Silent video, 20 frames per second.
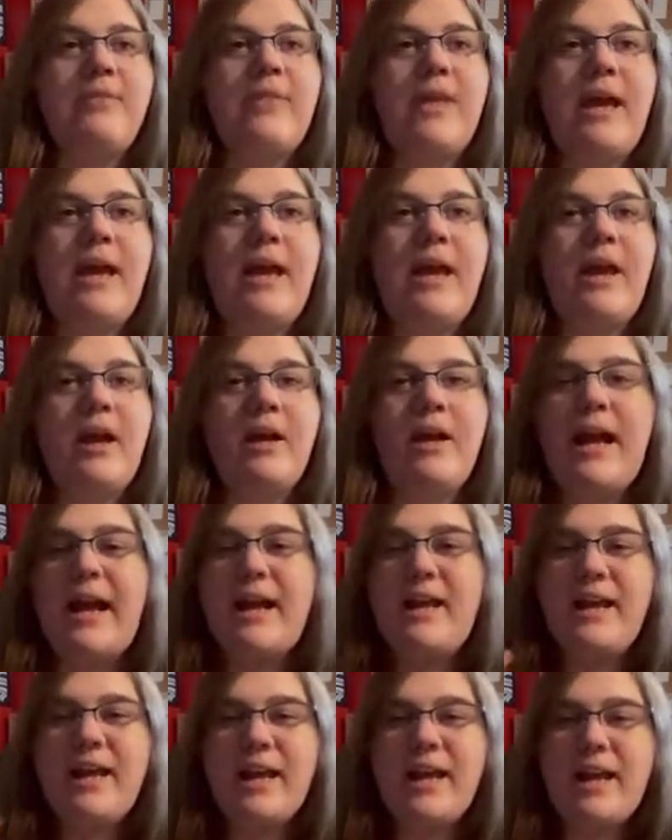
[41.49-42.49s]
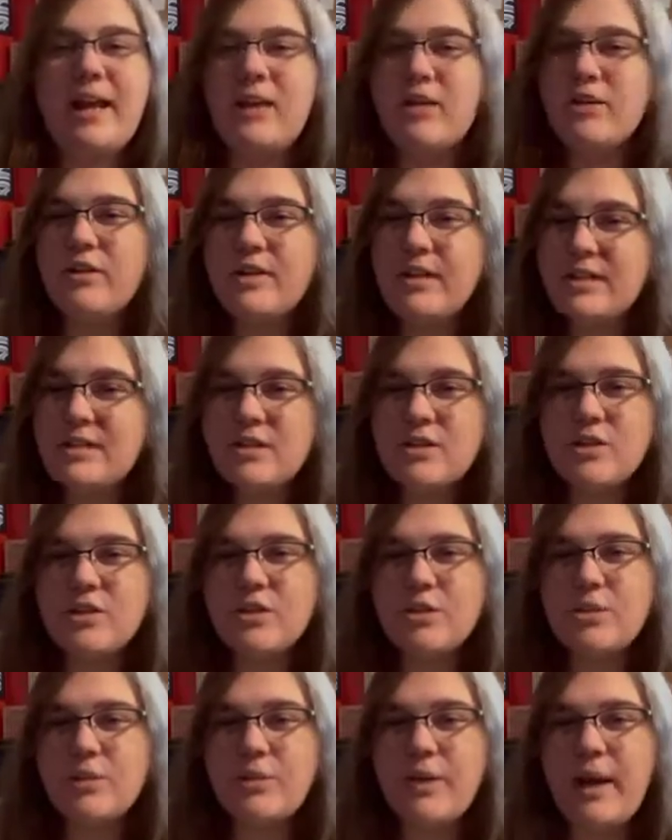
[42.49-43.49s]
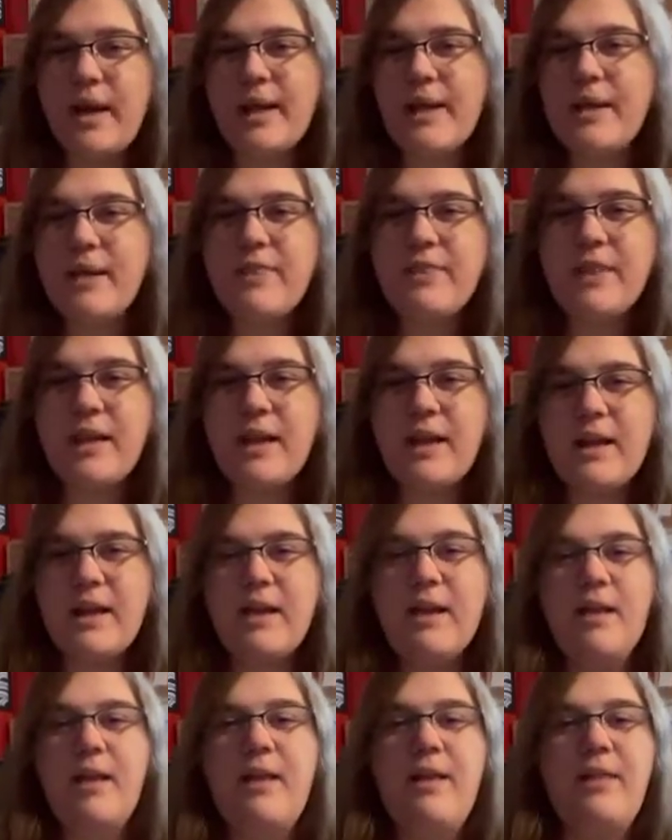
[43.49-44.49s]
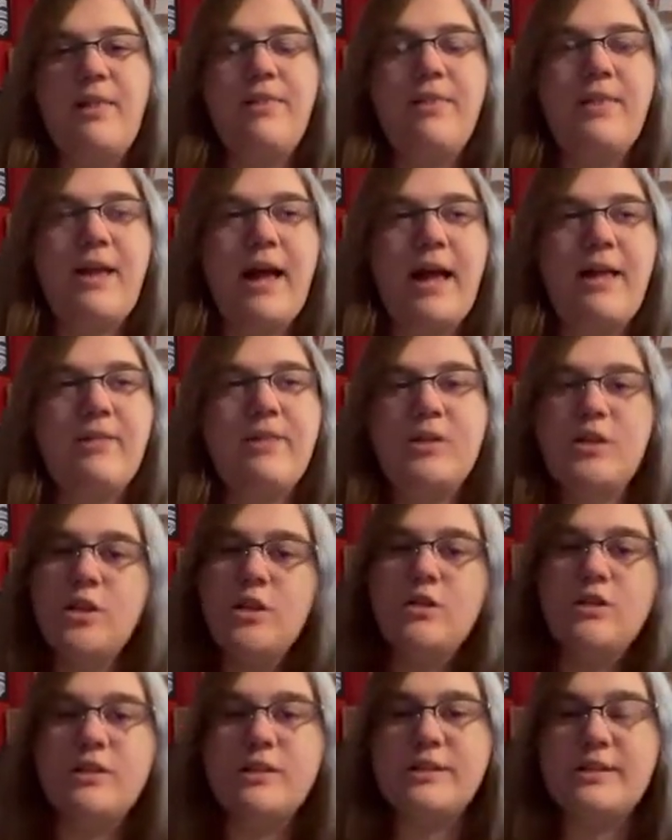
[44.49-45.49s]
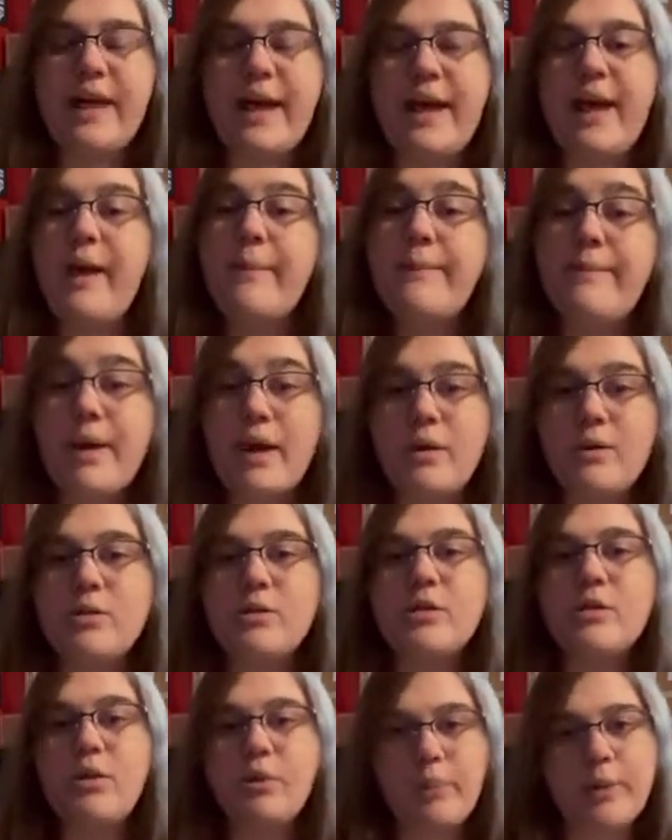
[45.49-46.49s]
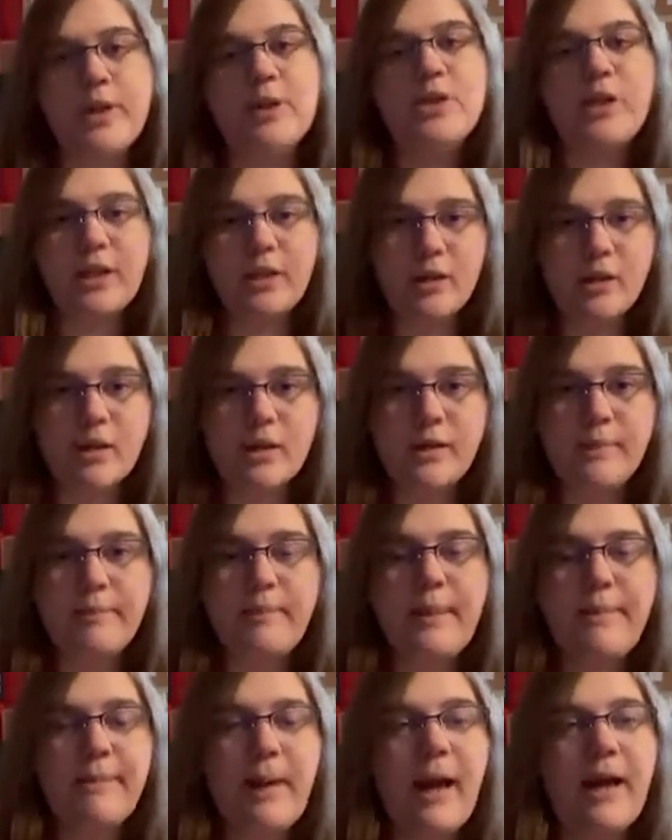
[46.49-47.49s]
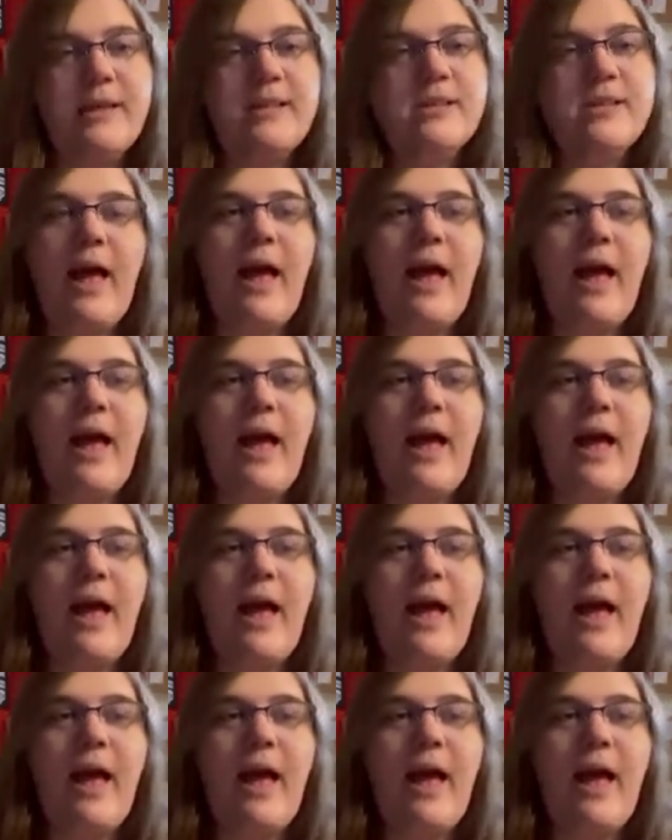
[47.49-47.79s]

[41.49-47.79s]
they are kind of ignorant to anything that the children say about the witch and her meat pies.